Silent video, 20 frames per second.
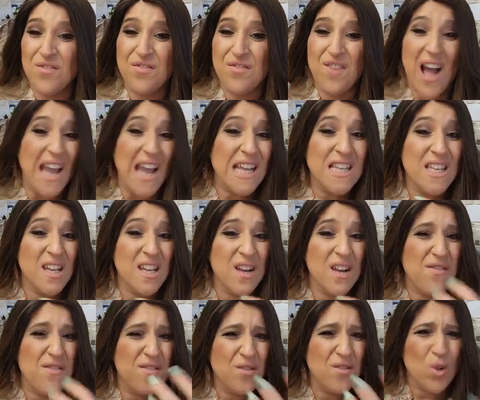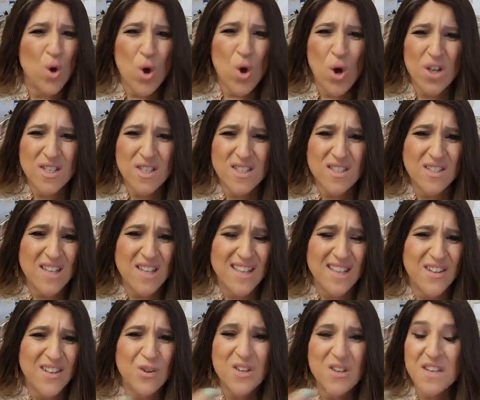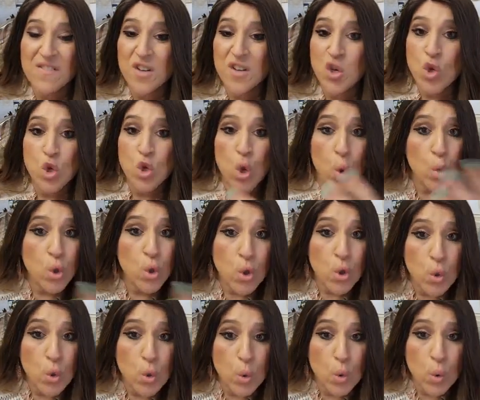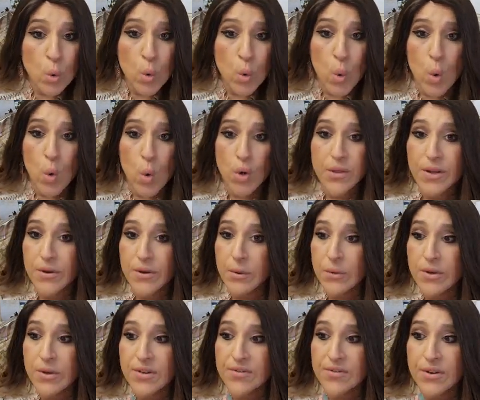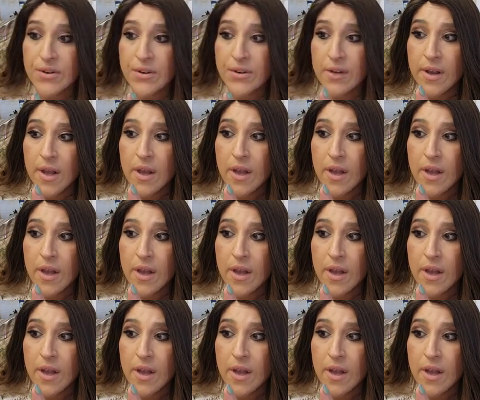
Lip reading: finding flaws and they don't even know you or they don't even